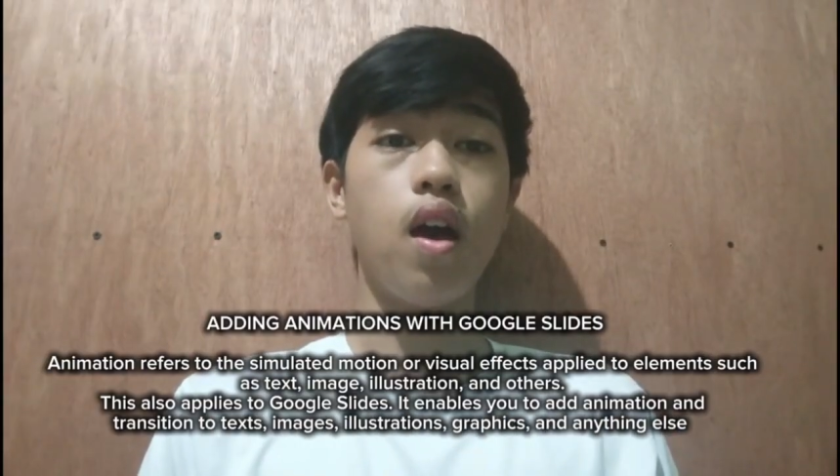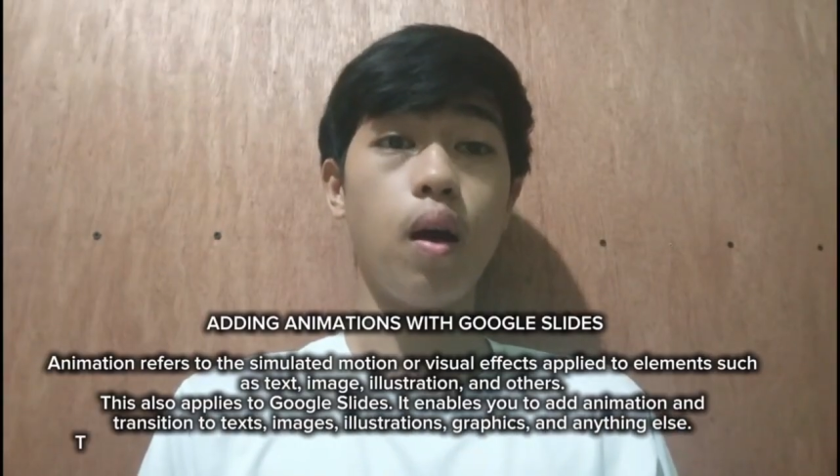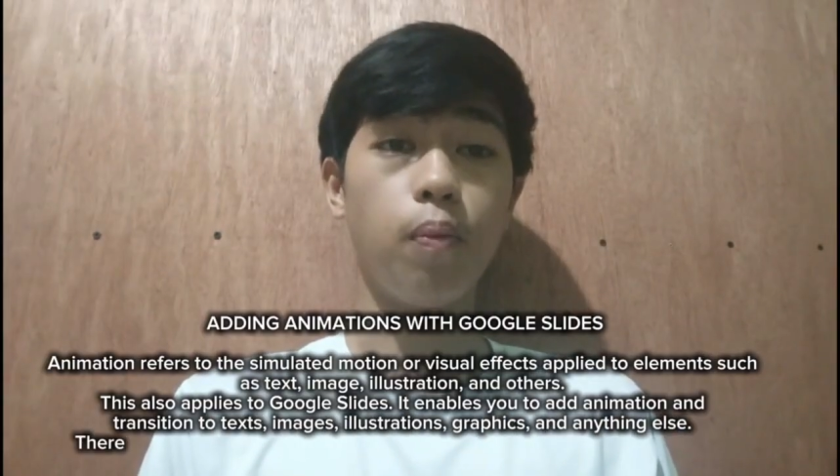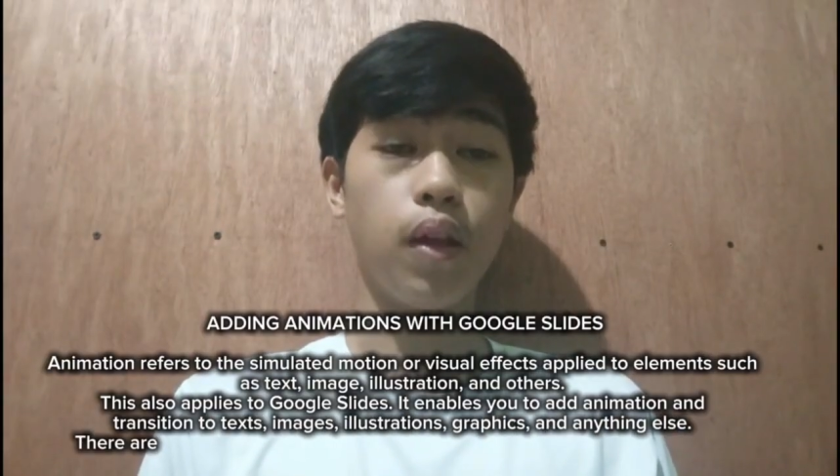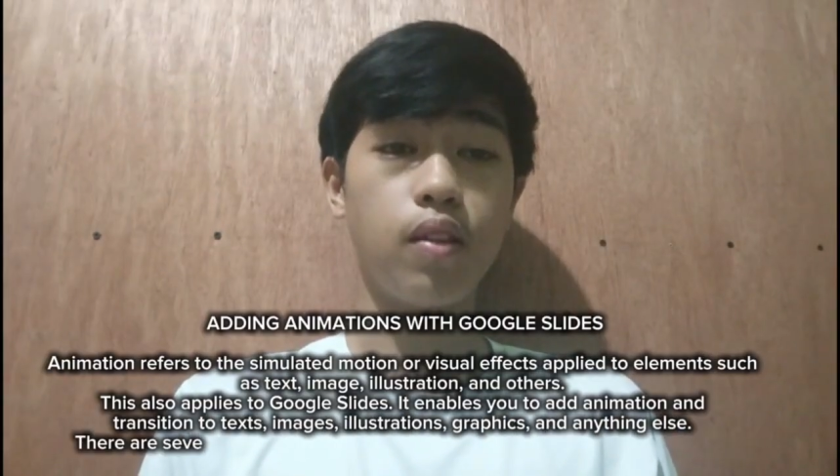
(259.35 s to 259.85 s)

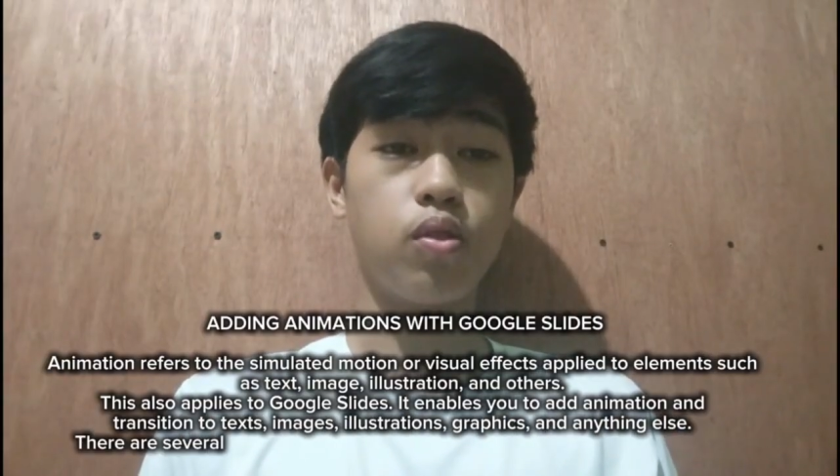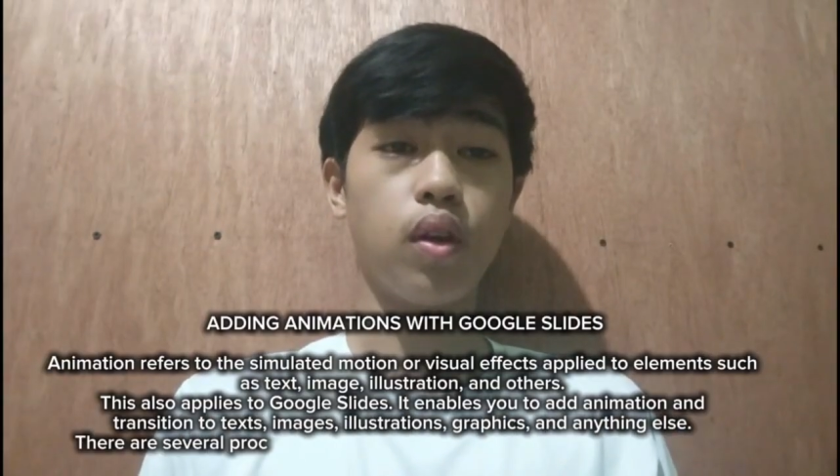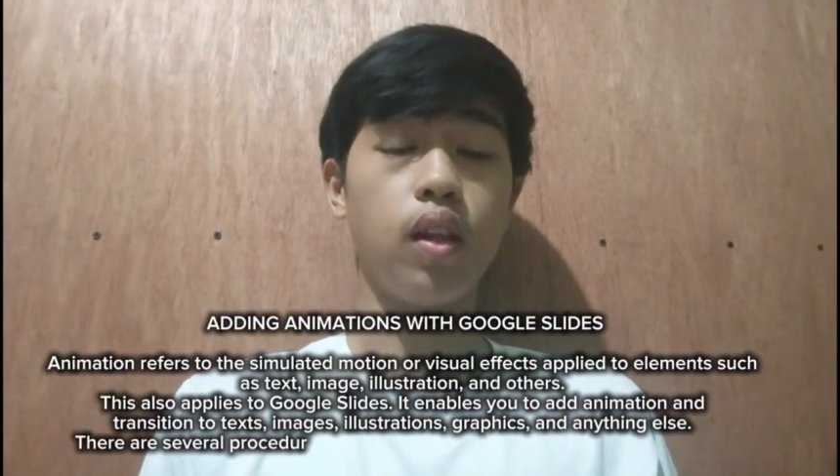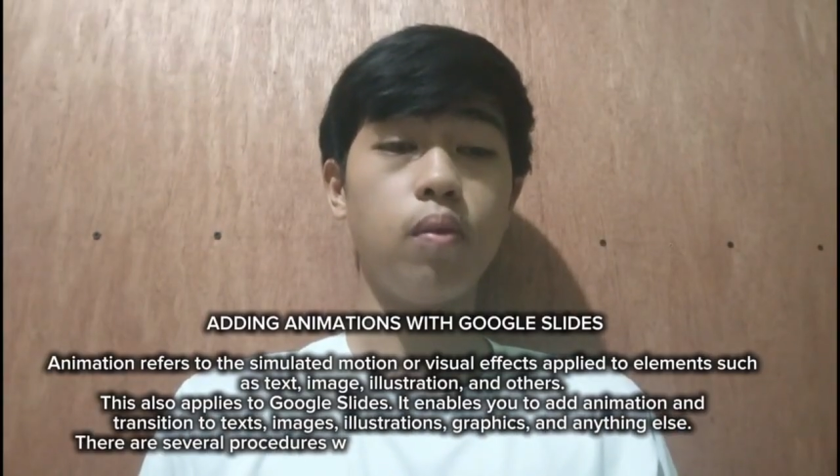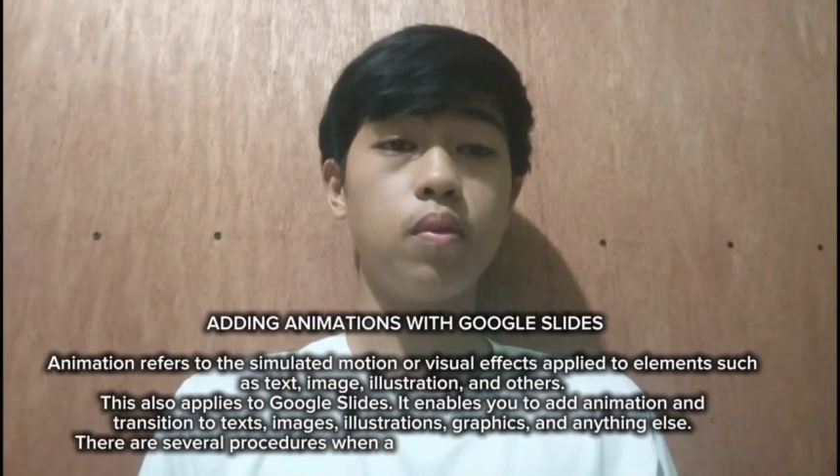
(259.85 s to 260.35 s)
applied to
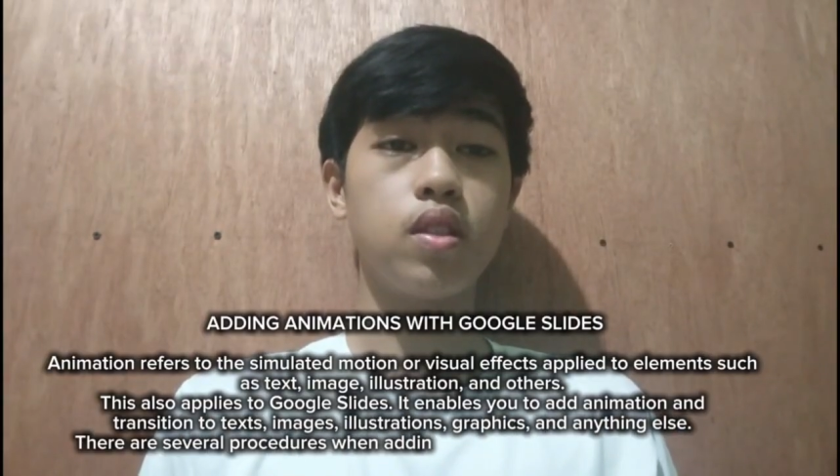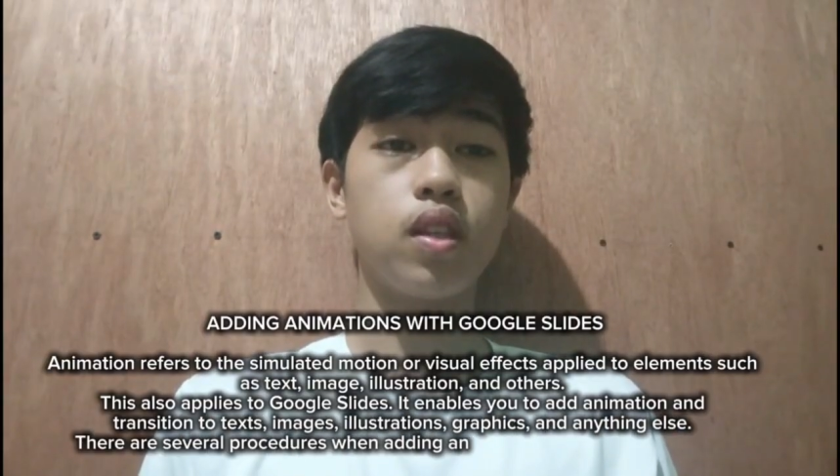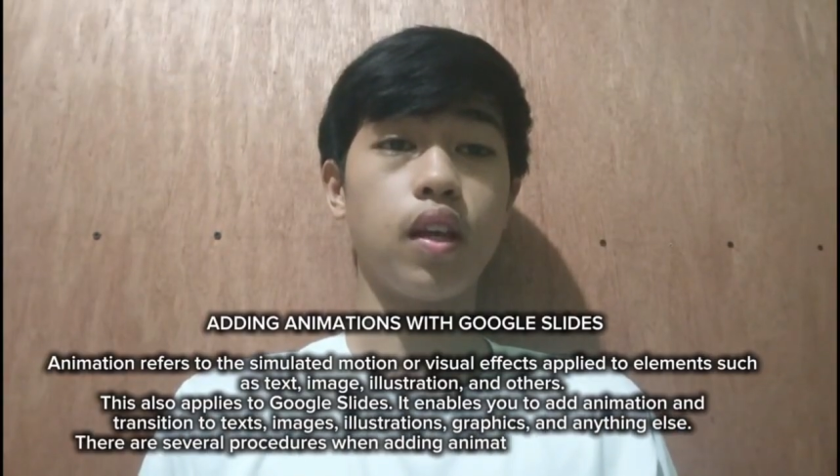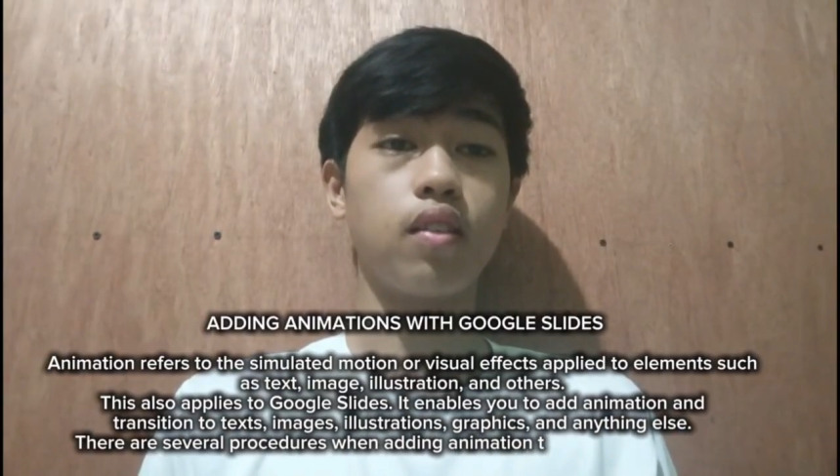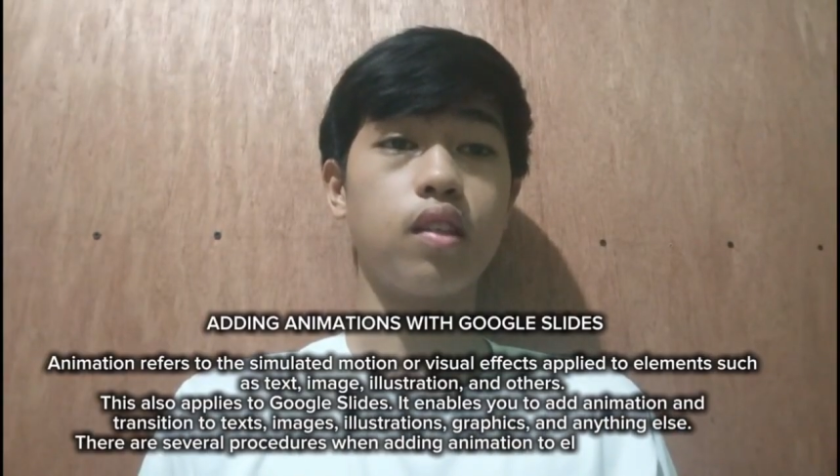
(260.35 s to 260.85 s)
elements like